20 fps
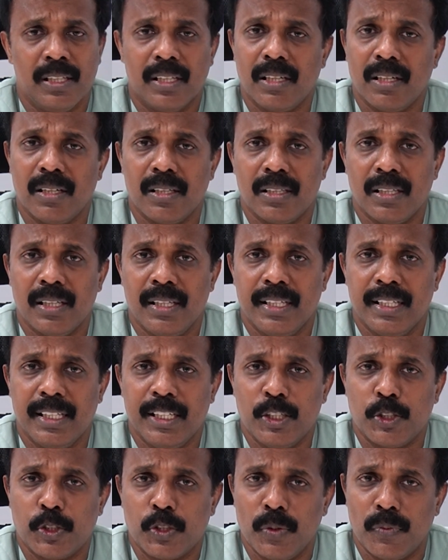there are
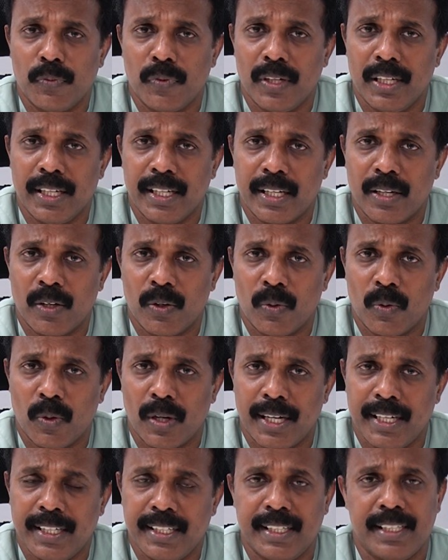eosinophilic
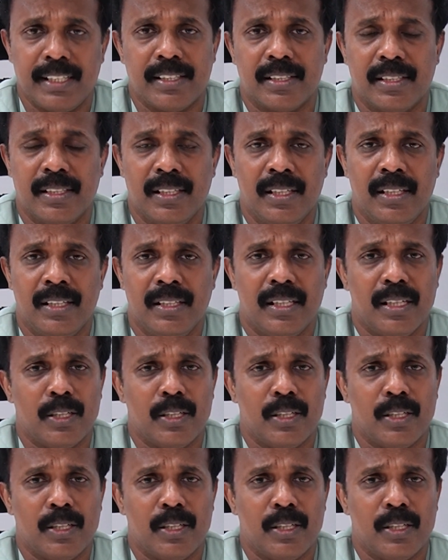colitis.